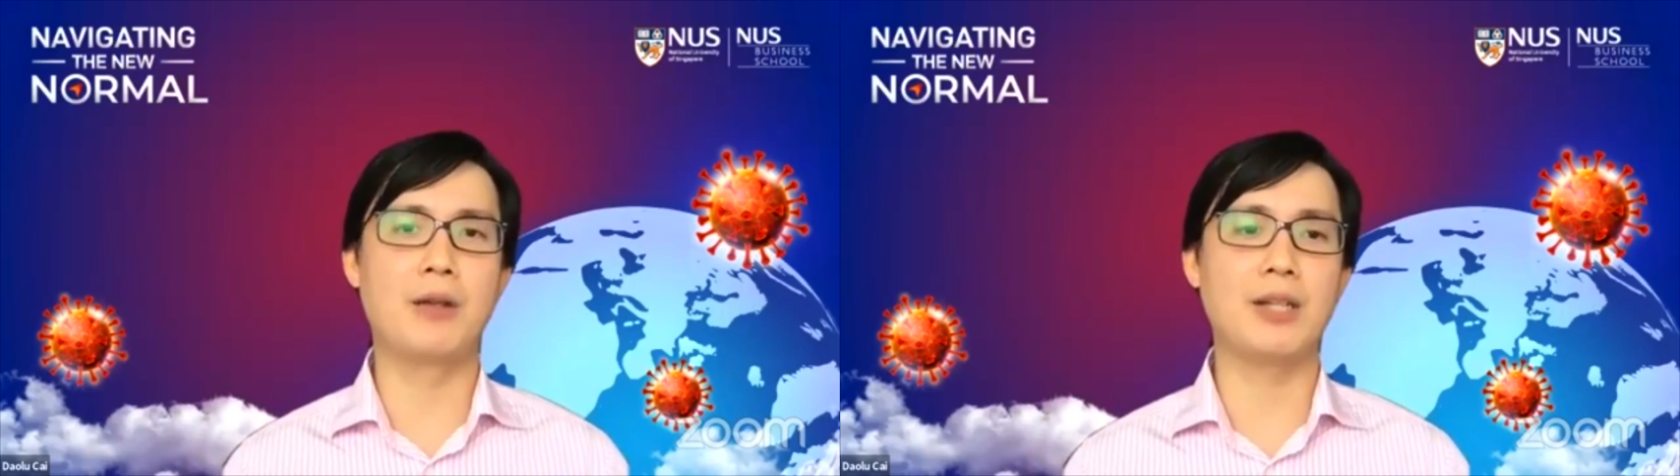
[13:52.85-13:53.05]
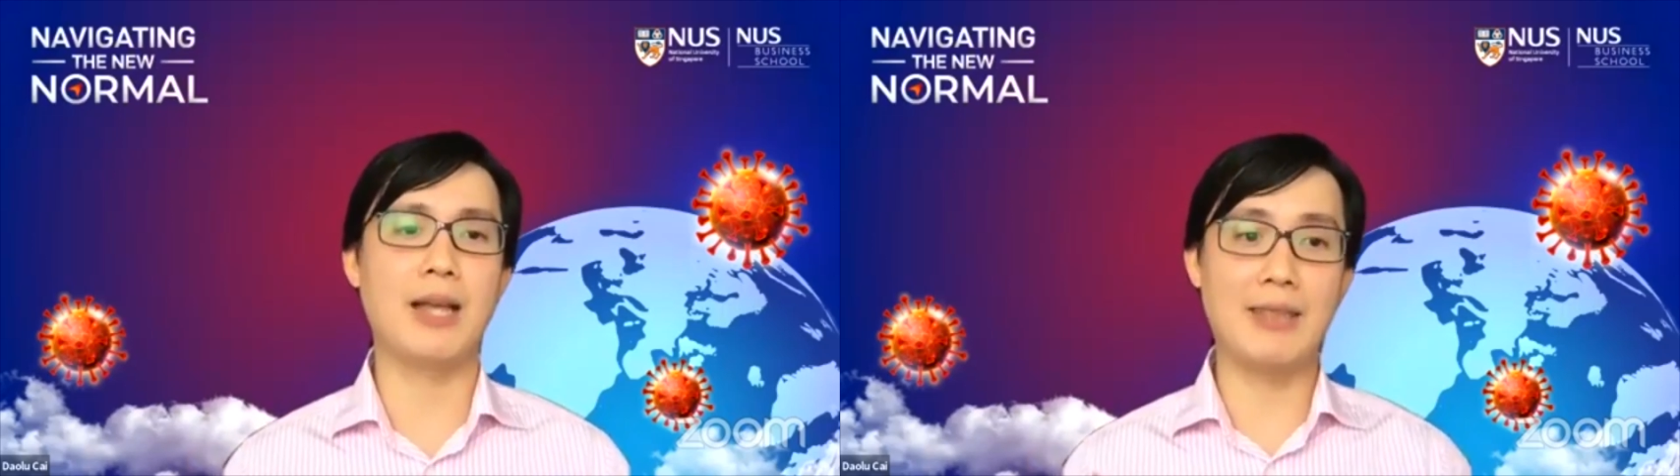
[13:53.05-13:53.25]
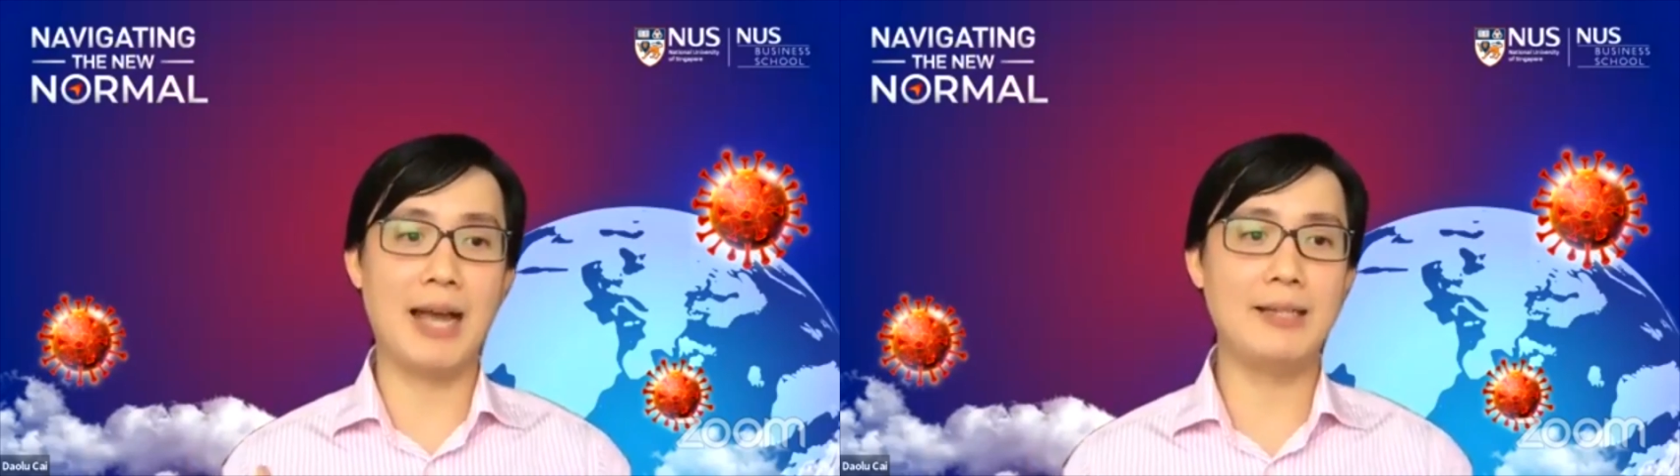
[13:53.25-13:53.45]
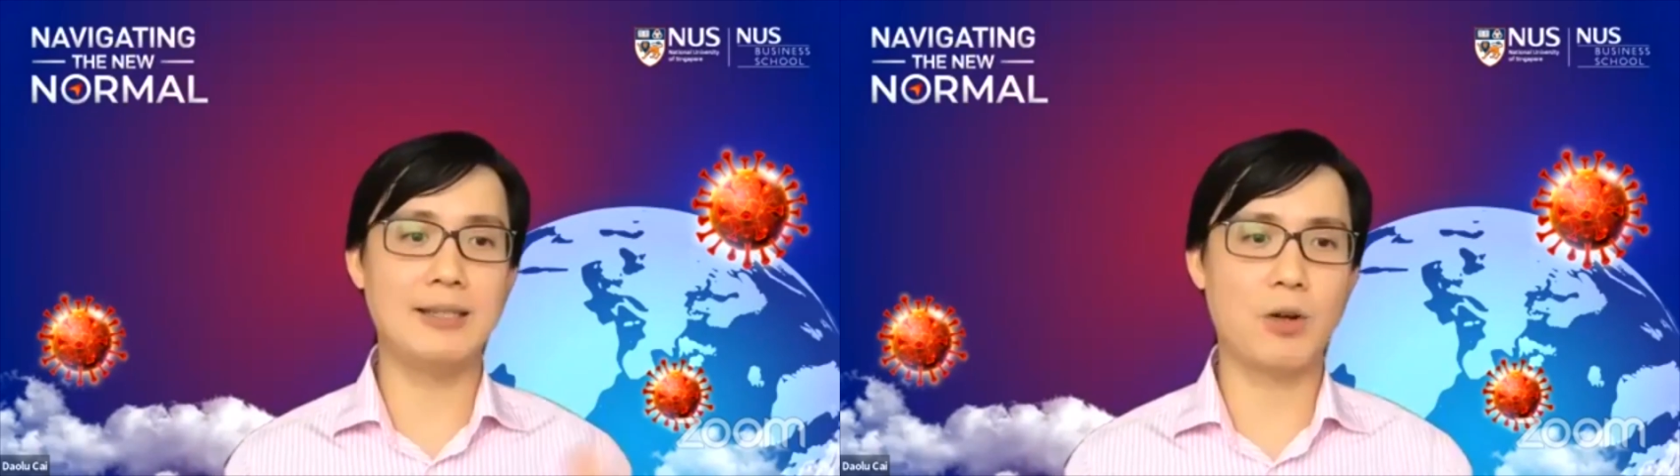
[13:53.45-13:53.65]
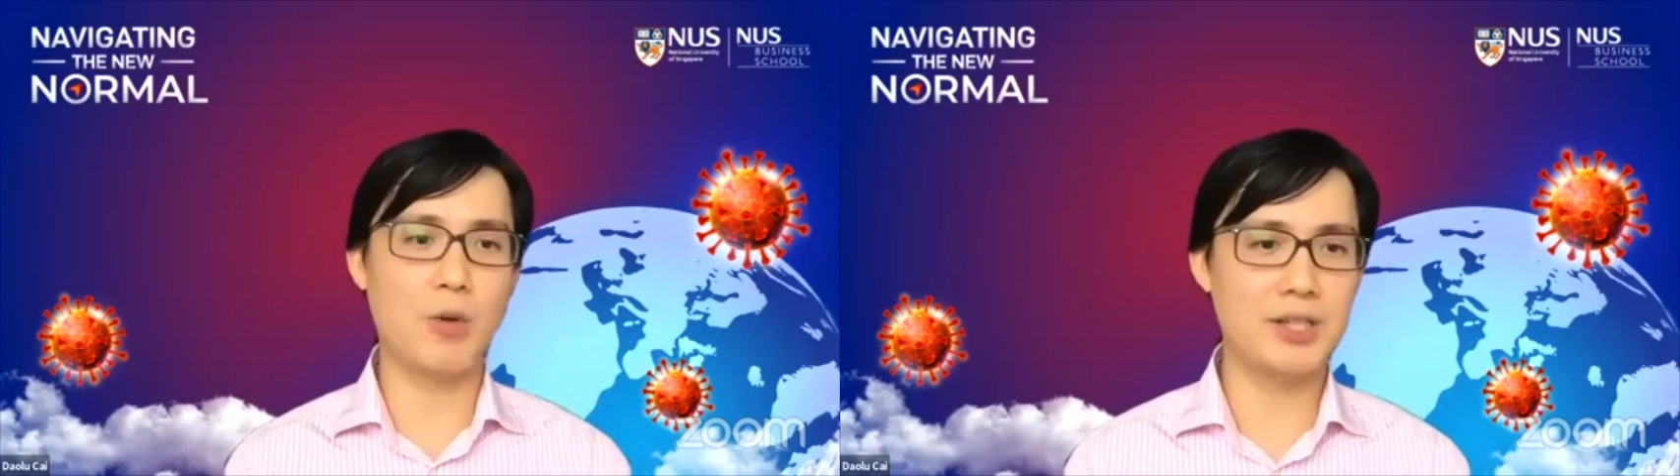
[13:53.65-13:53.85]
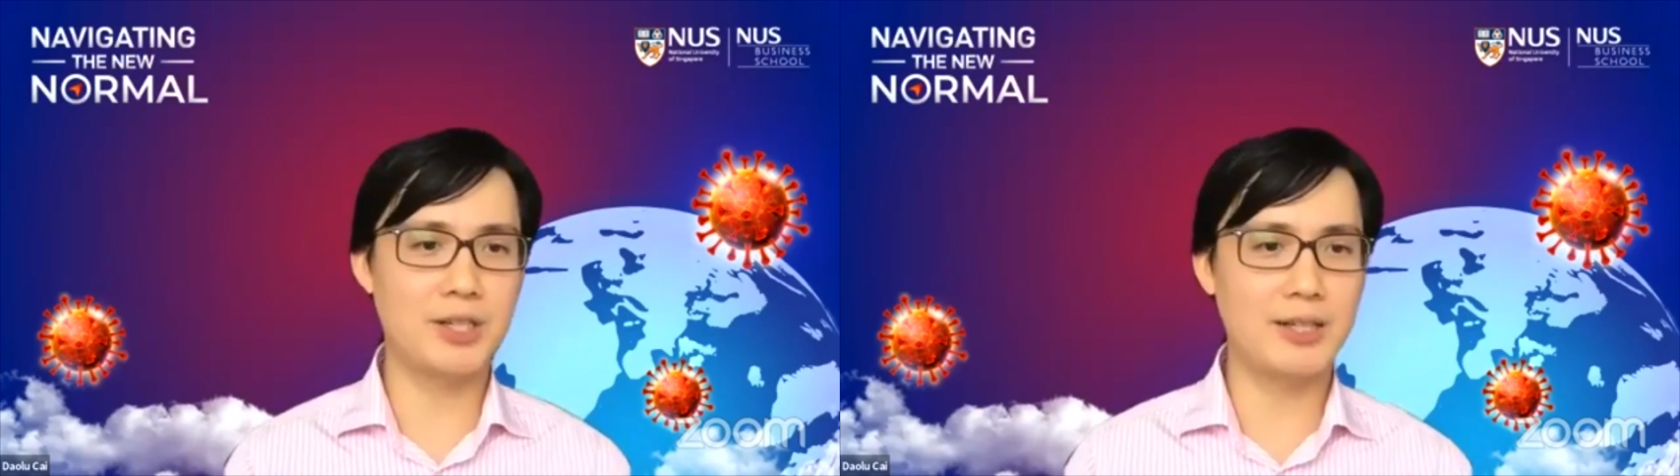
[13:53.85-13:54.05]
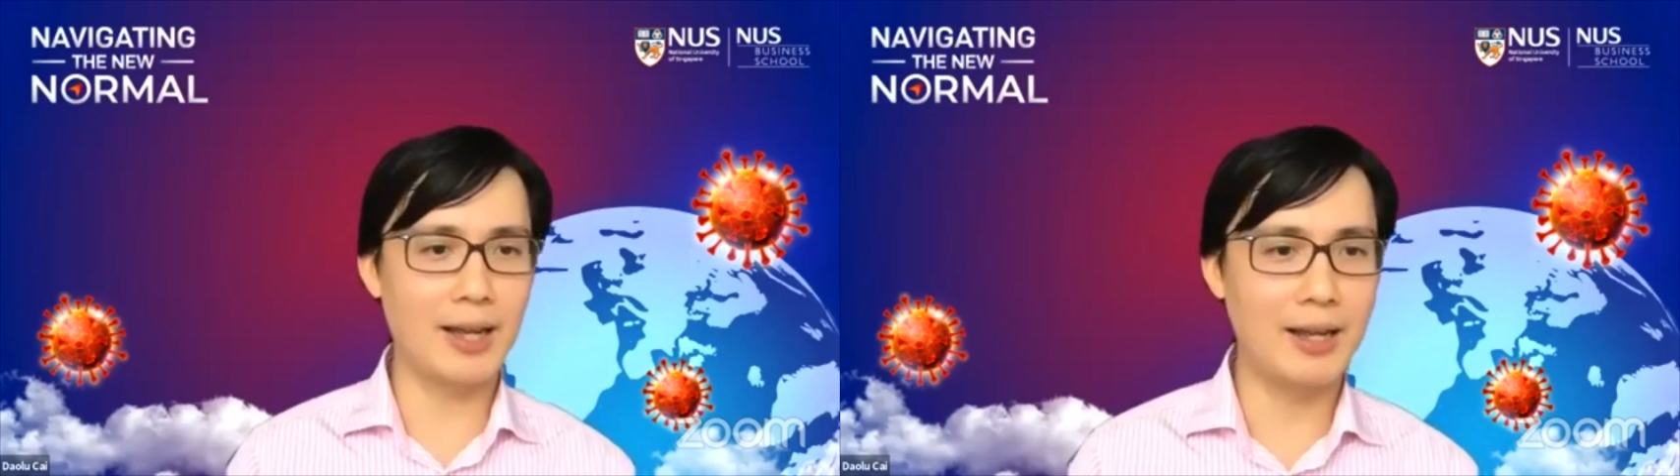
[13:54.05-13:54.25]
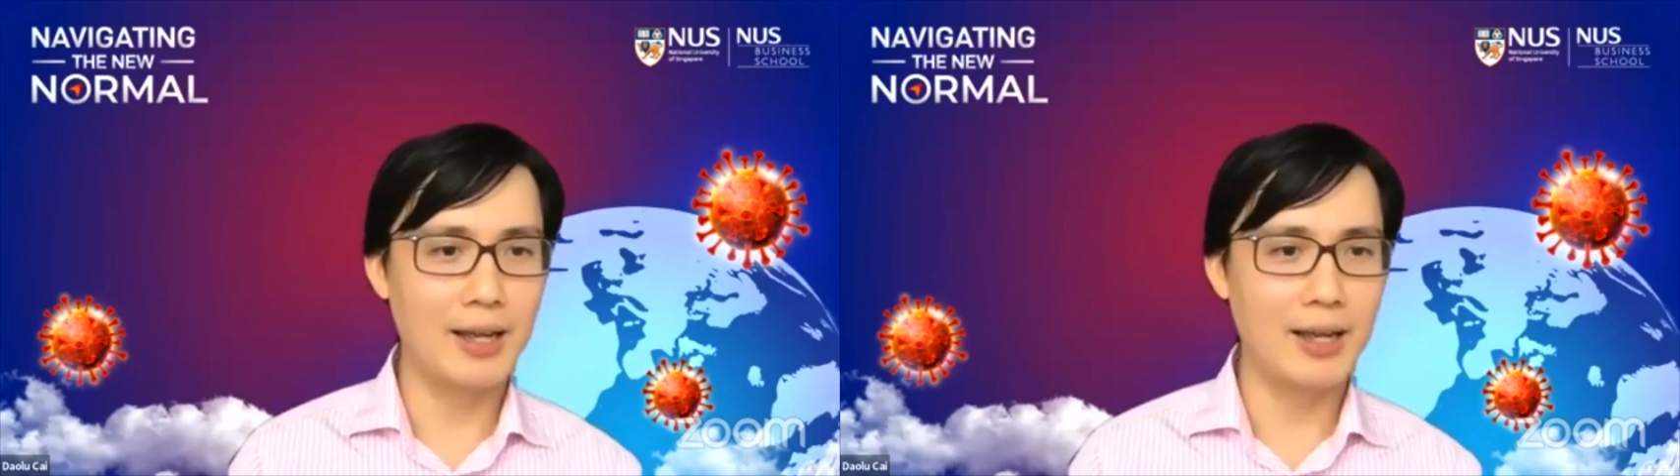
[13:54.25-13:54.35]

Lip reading: And that is the question that